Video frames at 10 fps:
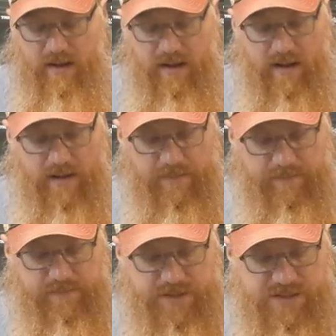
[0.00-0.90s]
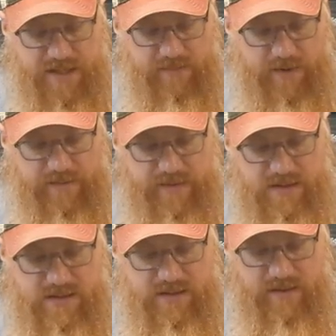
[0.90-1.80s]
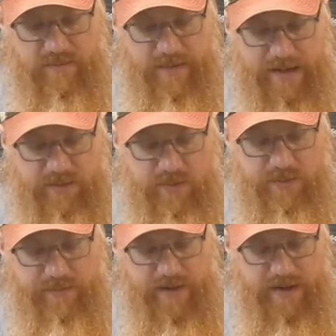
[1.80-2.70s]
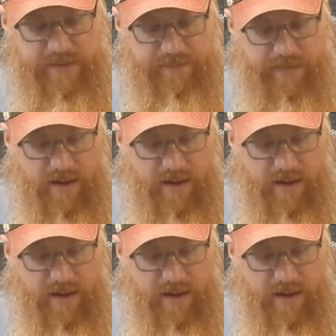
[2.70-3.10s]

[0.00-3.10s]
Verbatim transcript: um, just to get rid of this you know manual thing.